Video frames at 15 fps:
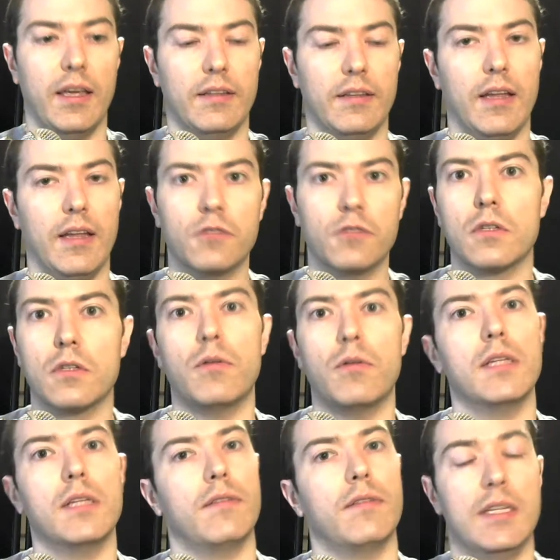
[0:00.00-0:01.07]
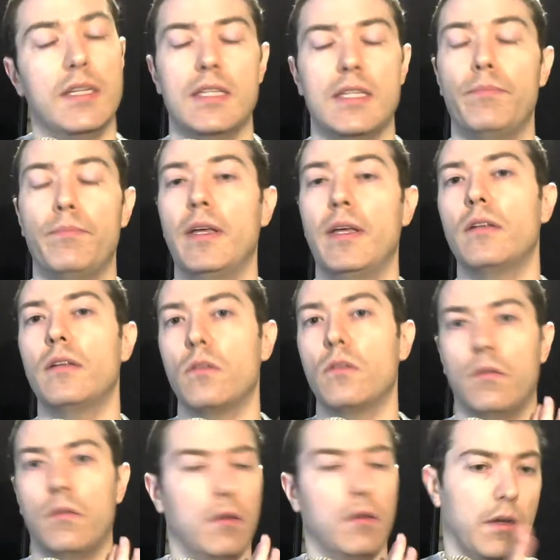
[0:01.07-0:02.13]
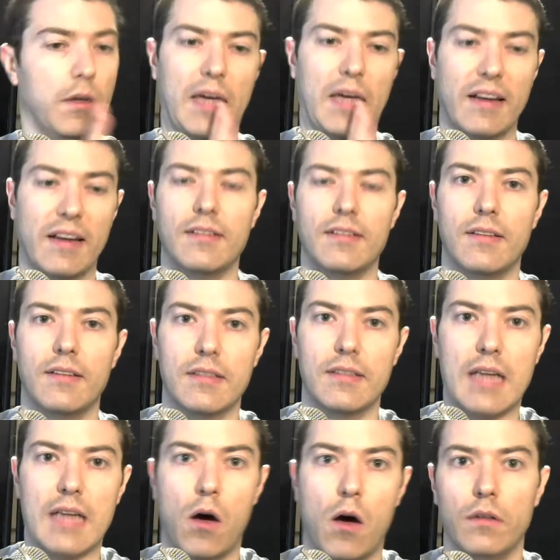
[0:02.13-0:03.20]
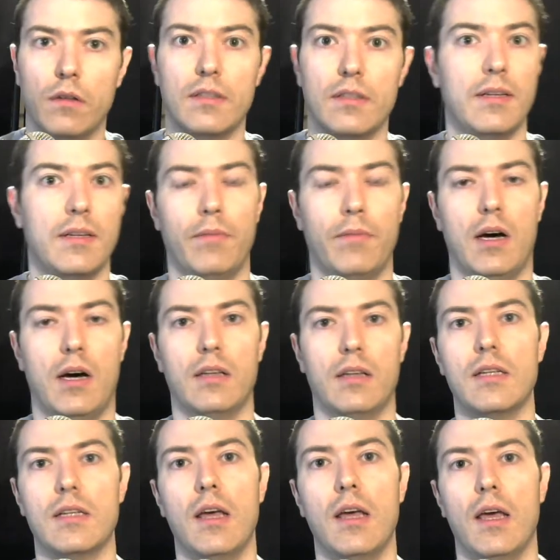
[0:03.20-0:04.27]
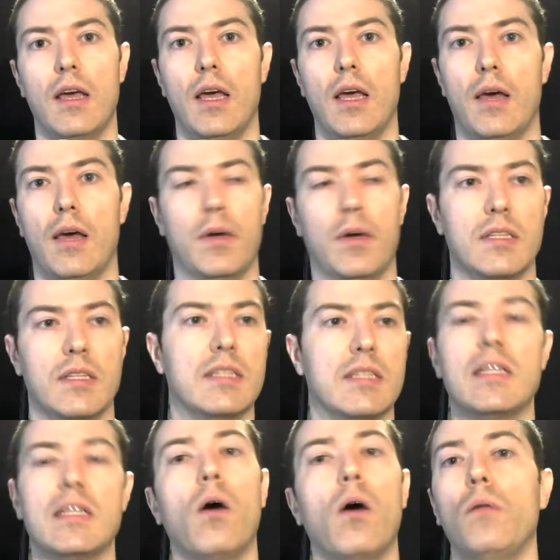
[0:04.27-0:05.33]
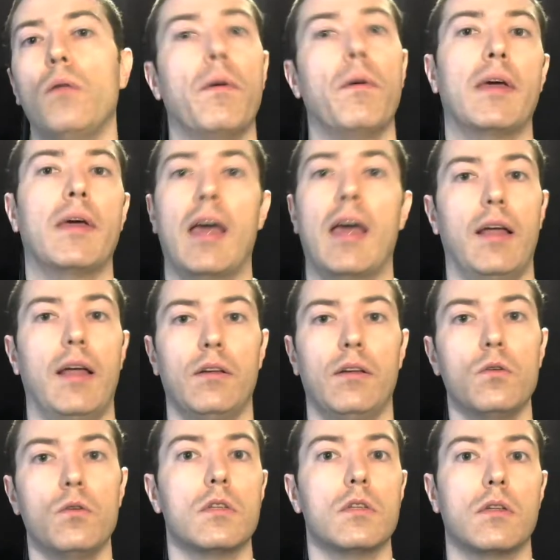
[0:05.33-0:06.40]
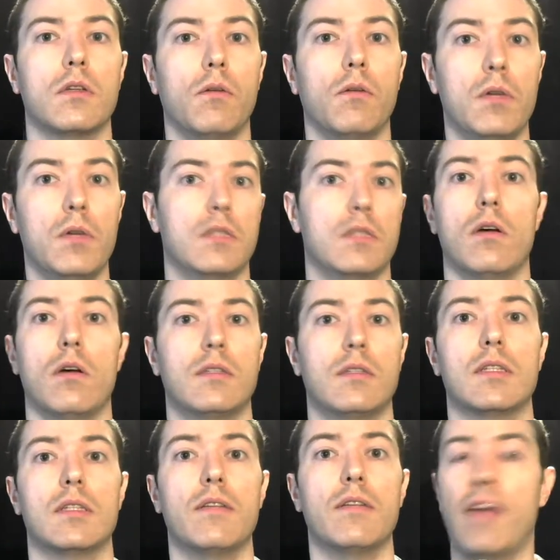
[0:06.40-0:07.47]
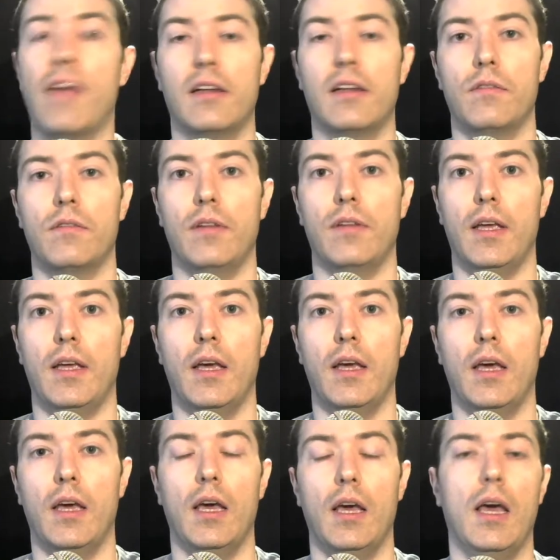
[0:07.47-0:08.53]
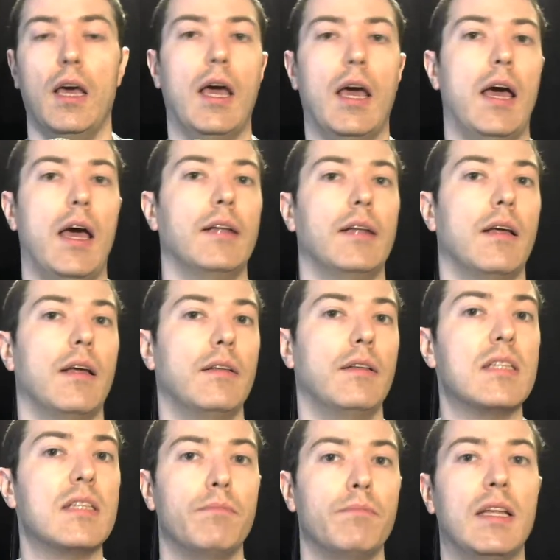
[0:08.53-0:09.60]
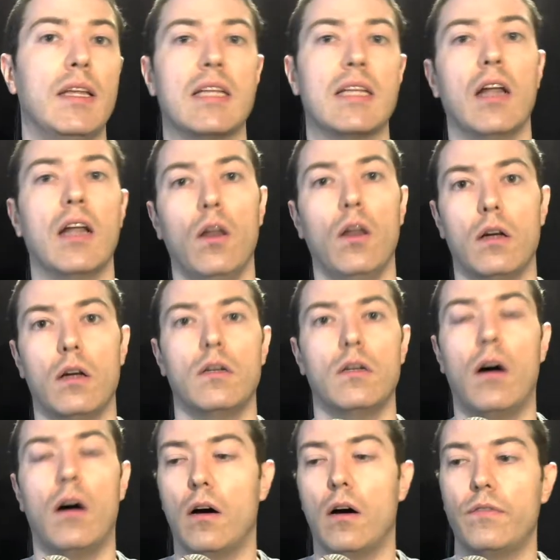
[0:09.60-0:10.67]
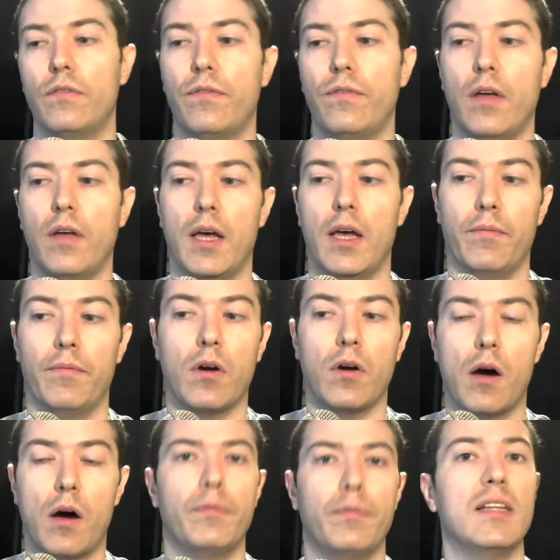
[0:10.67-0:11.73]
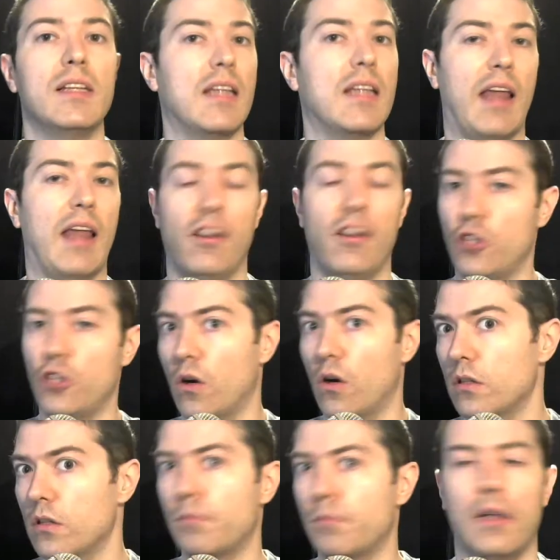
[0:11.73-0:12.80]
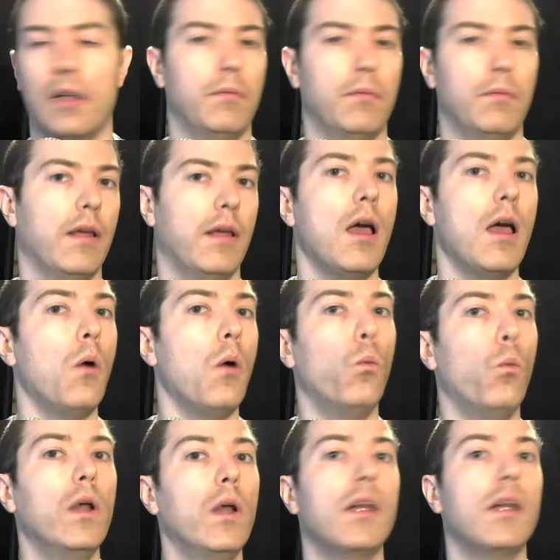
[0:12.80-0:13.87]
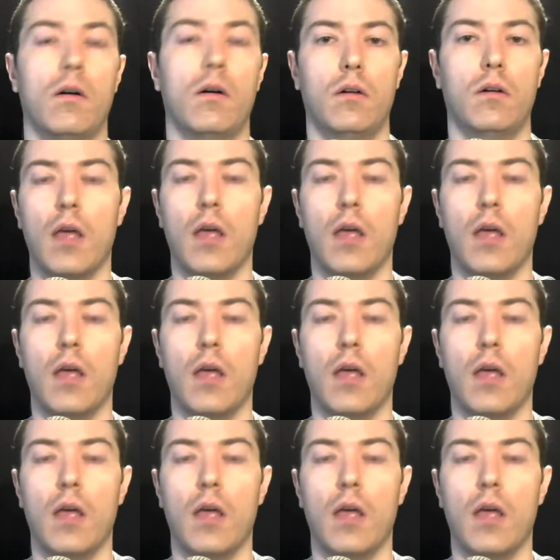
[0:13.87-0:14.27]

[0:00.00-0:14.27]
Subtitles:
the interest rates of the ECB to cut down the demand, because this is the only way we can use resources effectively. And this means that a lot of companies and NGOs, by the way, will go